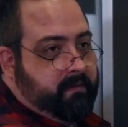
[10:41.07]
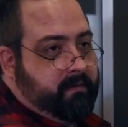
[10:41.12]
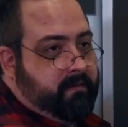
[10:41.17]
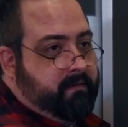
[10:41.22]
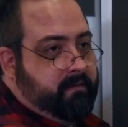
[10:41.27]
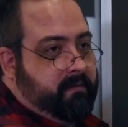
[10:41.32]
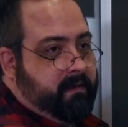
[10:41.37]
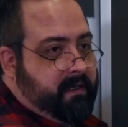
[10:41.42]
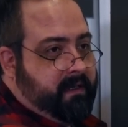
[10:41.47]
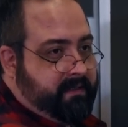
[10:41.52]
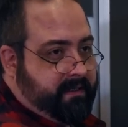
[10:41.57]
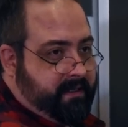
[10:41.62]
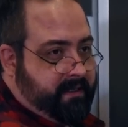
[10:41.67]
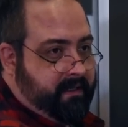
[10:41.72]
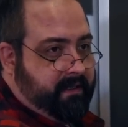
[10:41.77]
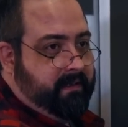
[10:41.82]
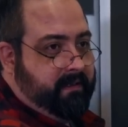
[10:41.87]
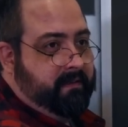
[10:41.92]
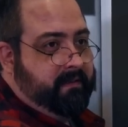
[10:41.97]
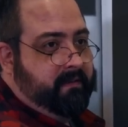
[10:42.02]
Natsuki,
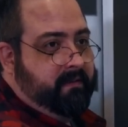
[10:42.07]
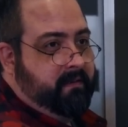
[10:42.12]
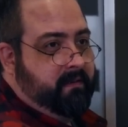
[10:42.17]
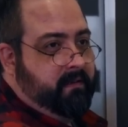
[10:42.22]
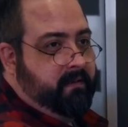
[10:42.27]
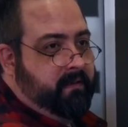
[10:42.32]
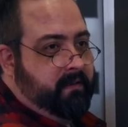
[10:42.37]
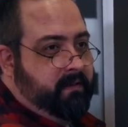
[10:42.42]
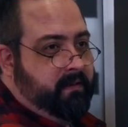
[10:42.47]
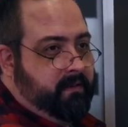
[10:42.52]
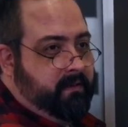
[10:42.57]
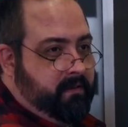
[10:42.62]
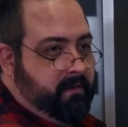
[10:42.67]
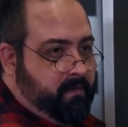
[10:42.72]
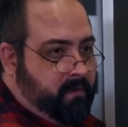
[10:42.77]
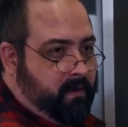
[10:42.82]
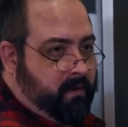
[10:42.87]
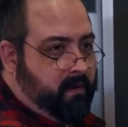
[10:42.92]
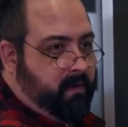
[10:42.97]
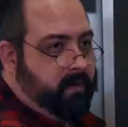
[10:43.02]
you
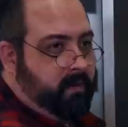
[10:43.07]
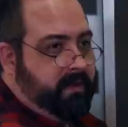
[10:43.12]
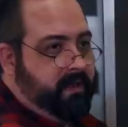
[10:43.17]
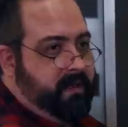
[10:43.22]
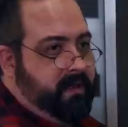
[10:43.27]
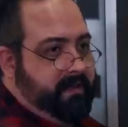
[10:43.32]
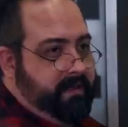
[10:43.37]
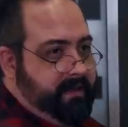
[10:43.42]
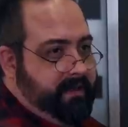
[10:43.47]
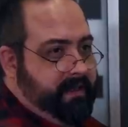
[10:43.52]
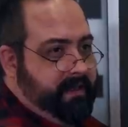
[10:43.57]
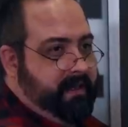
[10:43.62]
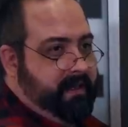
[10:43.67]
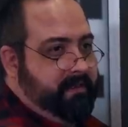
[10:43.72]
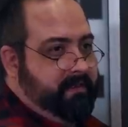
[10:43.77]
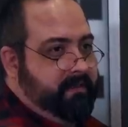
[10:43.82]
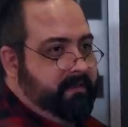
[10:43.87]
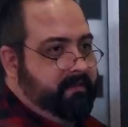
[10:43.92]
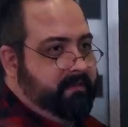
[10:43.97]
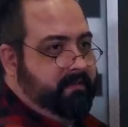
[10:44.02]
hold on to
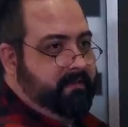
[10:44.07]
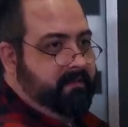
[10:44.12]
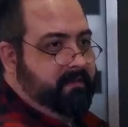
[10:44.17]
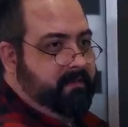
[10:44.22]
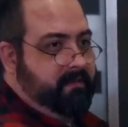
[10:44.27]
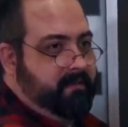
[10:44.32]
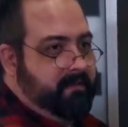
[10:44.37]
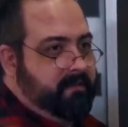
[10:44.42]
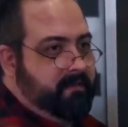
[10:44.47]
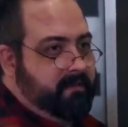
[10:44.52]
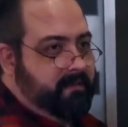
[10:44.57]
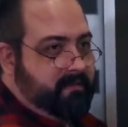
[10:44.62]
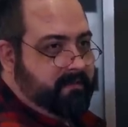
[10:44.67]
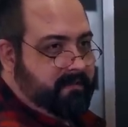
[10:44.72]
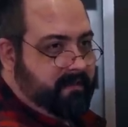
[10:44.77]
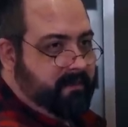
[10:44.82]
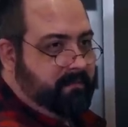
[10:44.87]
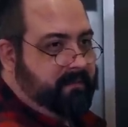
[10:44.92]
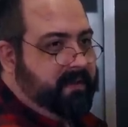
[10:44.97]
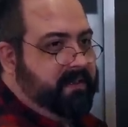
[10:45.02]
that.
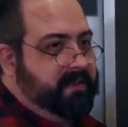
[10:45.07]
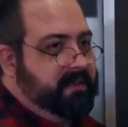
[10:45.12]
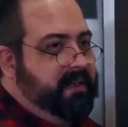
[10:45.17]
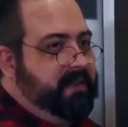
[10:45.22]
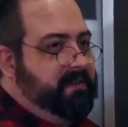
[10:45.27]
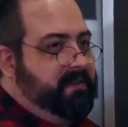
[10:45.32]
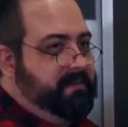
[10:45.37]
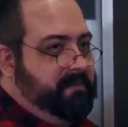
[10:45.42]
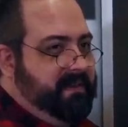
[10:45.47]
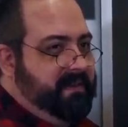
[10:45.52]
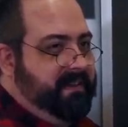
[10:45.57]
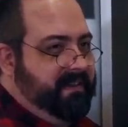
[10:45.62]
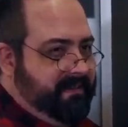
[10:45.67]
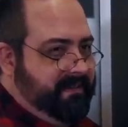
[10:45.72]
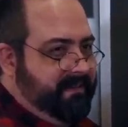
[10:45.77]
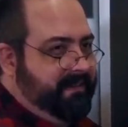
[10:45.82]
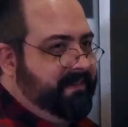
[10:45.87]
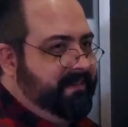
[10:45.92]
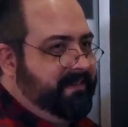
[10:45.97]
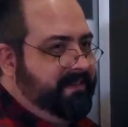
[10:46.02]
Something tells me
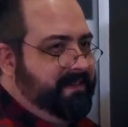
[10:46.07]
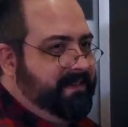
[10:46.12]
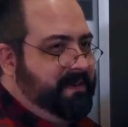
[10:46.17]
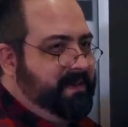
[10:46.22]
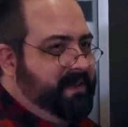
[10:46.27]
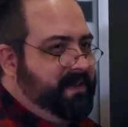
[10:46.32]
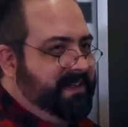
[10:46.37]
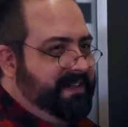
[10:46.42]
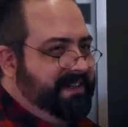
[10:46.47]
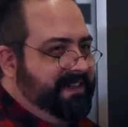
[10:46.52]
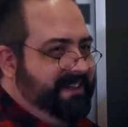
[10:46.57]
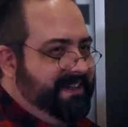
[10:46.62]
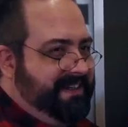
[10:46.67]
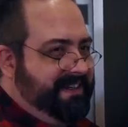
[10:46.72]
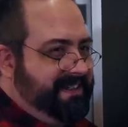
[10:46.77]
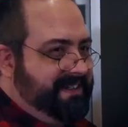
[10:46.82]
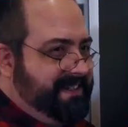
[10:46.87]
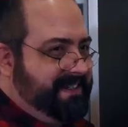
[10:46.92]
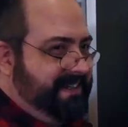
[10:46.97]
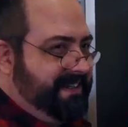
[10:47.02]
you're gonna need it
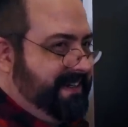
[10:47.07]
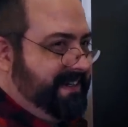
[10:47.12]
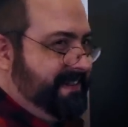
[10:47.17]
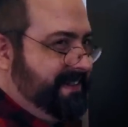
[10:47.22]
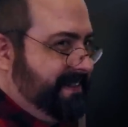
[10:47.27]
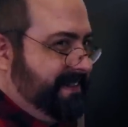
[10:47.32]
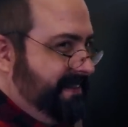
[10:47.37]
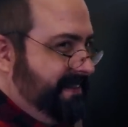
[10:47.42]
tonight.